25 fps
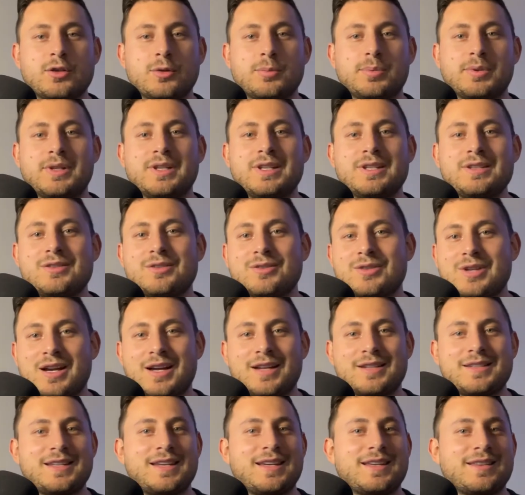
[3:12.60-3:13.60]
please do not
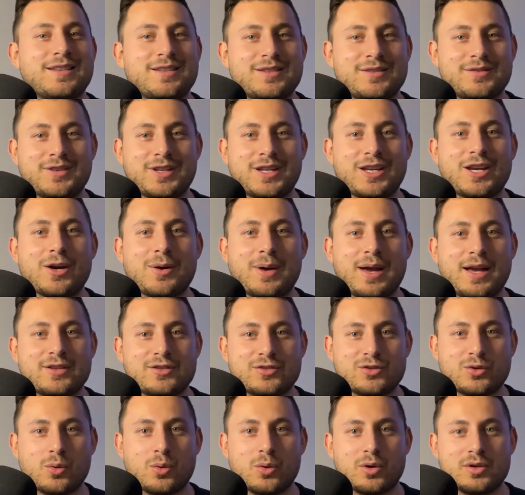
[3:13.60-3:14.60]
take this video as
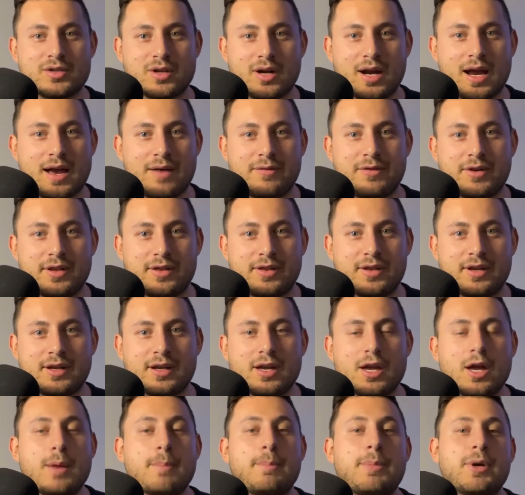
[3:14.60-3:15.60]
scores are everything,
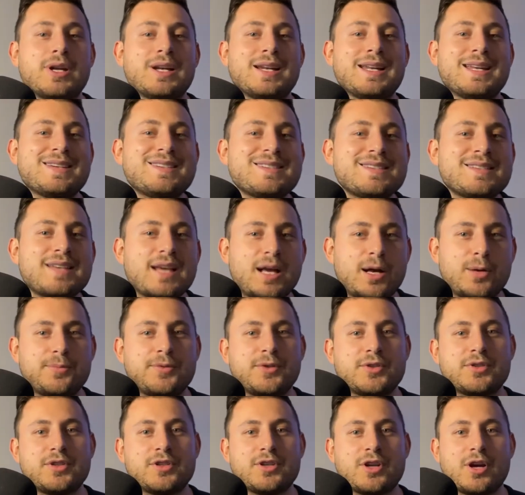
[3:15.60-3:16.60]
but it is helpful
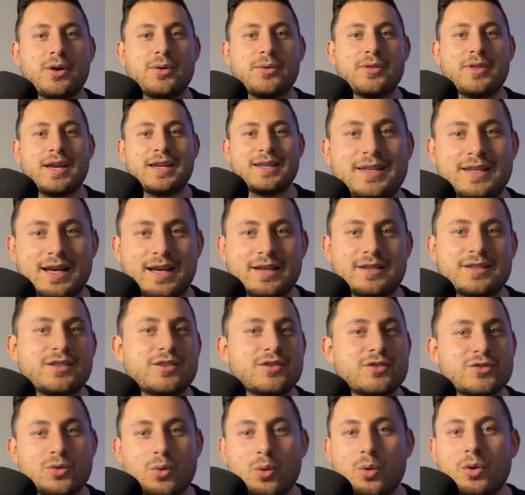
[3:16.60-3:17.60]
to know that yes,
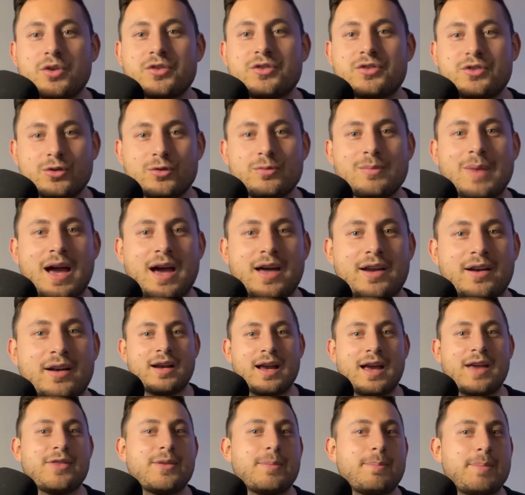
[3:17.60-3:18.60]
scores do matter,
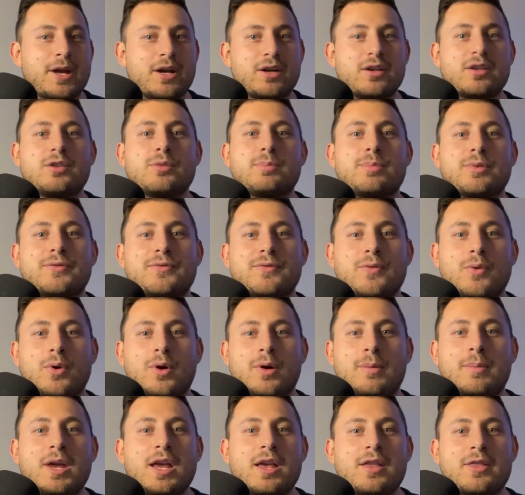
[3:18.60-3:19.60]
and the better you
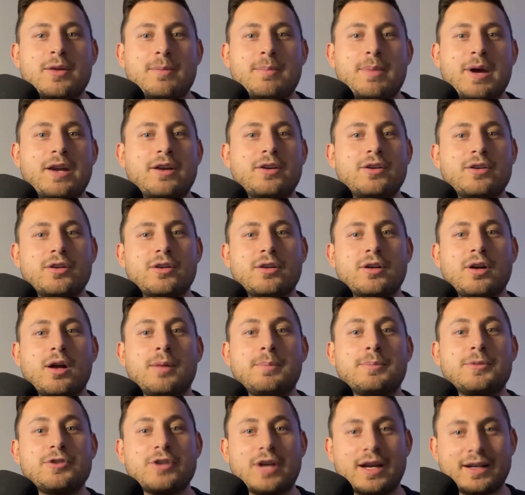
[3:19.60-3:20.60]
perform, the better your
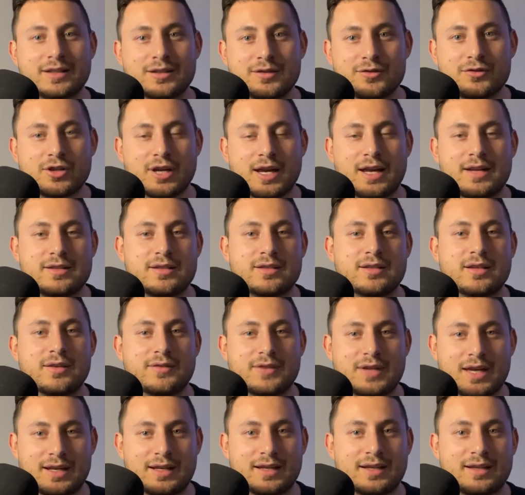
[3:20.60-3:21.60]
objective chances of
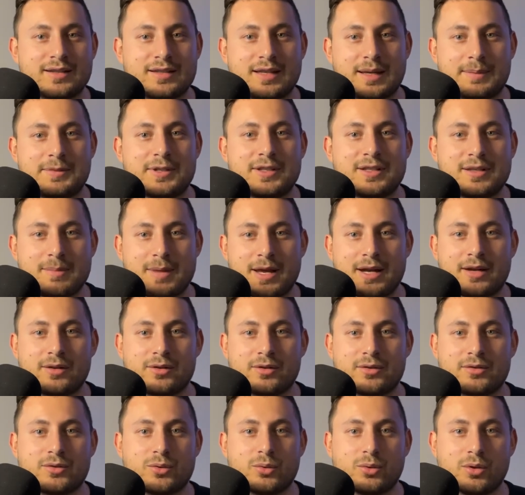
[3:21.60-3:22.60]
getting accepted to medical
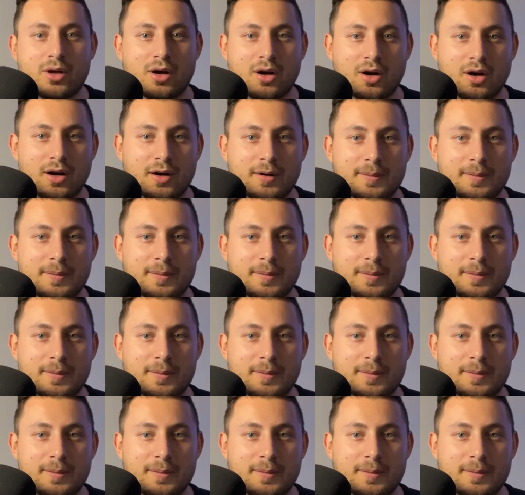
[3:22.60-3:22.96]
school are.